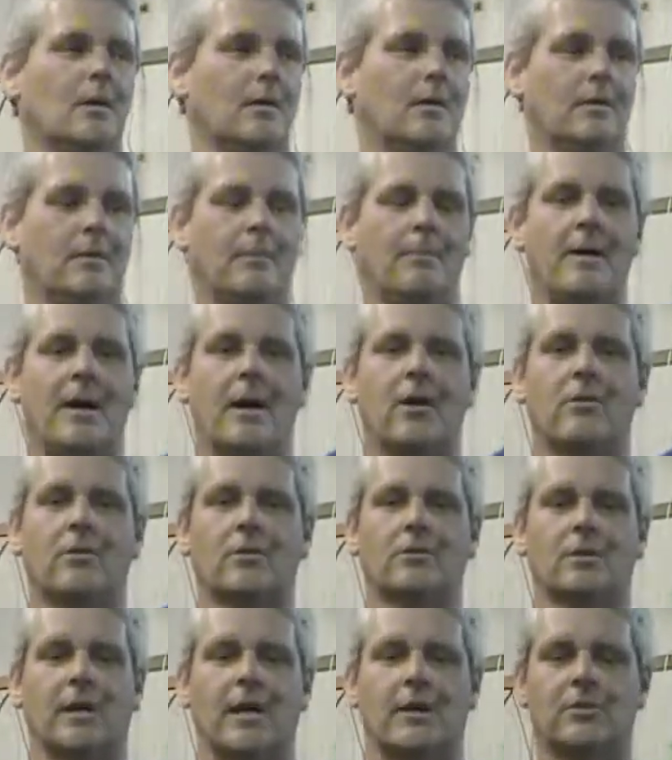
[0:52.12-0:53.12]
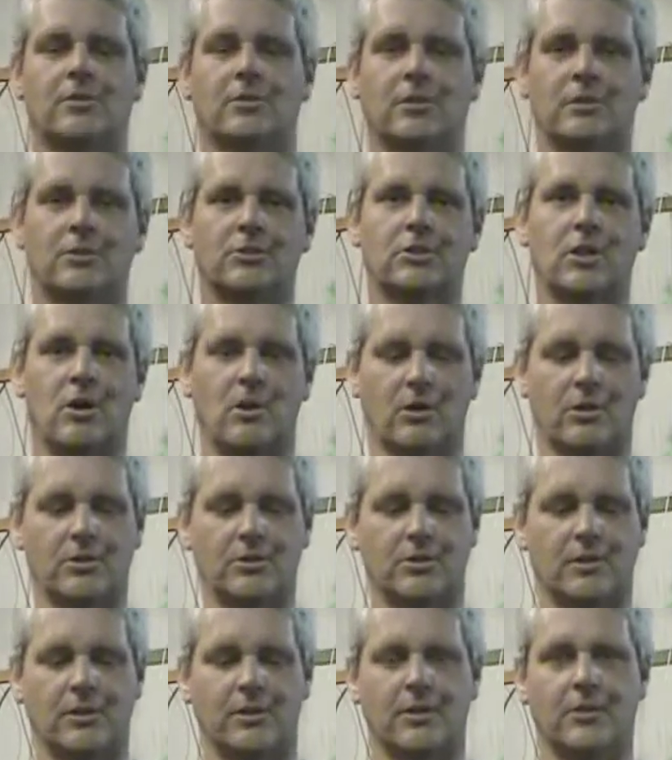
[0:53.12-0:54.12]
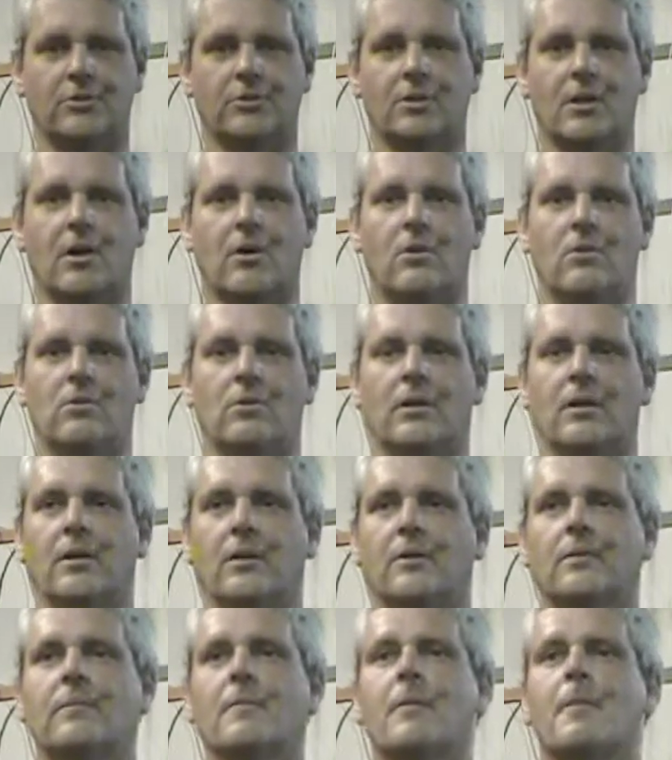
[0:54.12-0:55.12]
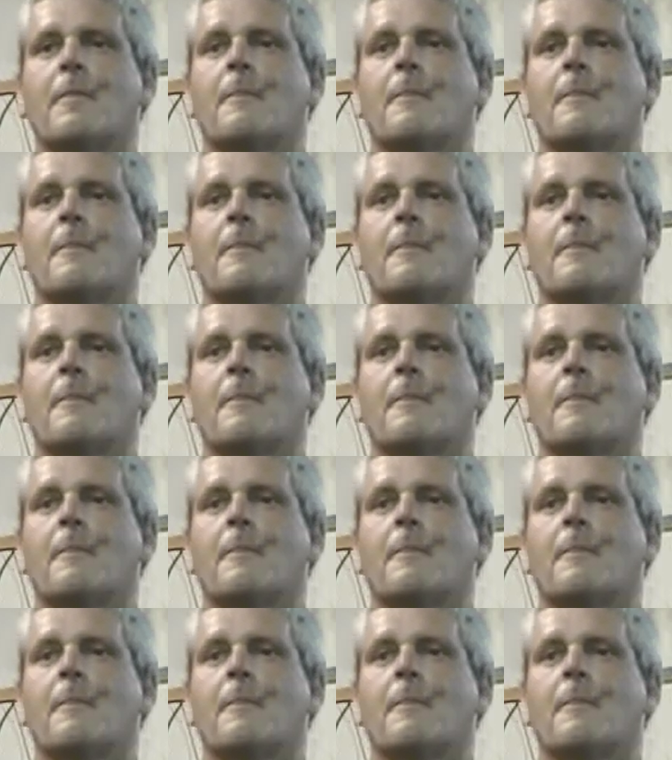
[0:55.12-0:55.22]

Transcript: The powder is actually charged in this cone here,